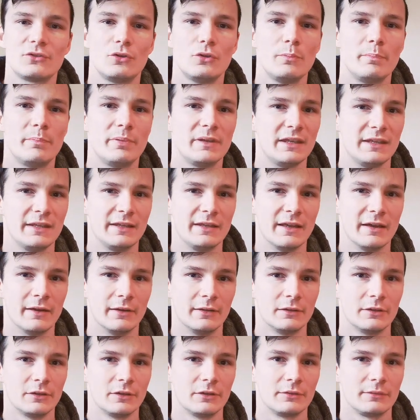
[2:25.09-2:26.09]
to
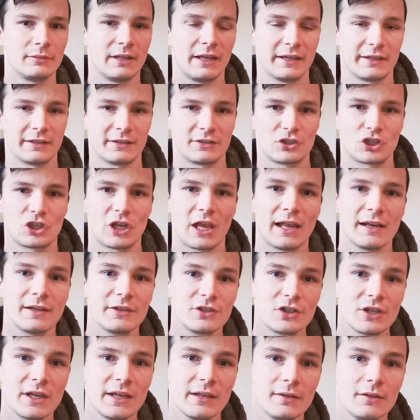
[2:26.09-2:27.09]
be like
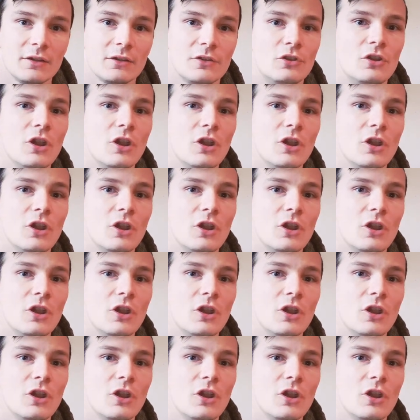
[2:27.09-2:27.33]
challenging,